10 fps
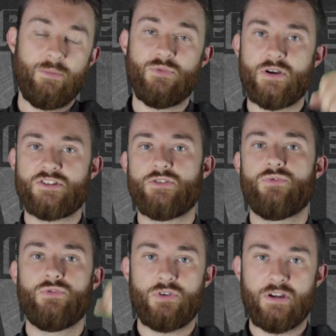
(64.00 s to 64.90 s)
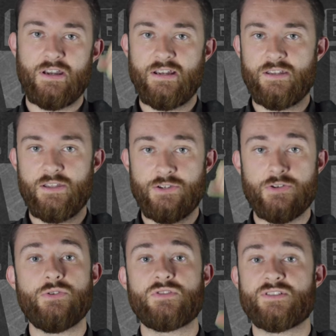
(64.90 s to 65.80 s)
up, you actually ruin the grenade and then
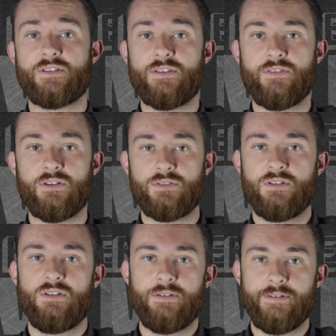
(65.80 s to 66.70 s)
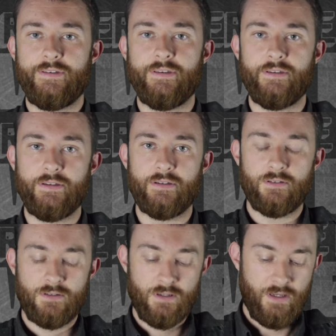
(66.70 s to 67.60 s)
you're useless on the field.
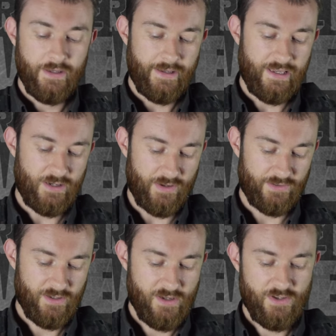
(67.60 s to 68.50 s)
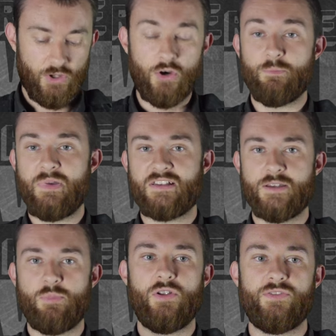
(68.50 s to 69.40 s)
Anyways, so
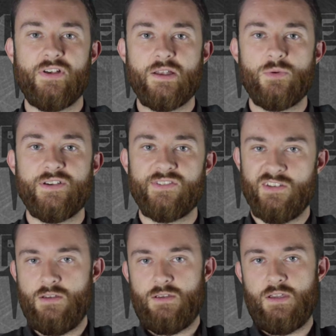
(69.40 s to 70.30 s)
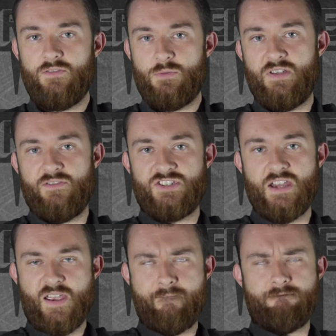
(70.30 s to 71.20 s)
basically pull it sideways, give it a bit of a
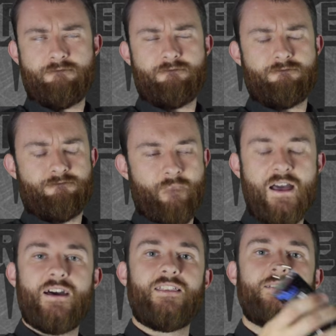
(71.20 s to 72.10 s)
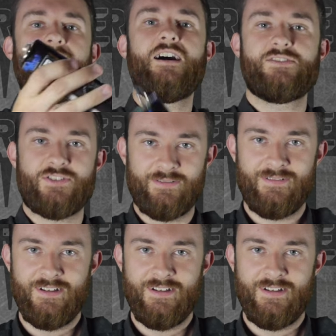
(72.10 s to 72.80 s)
shake, and then toss her.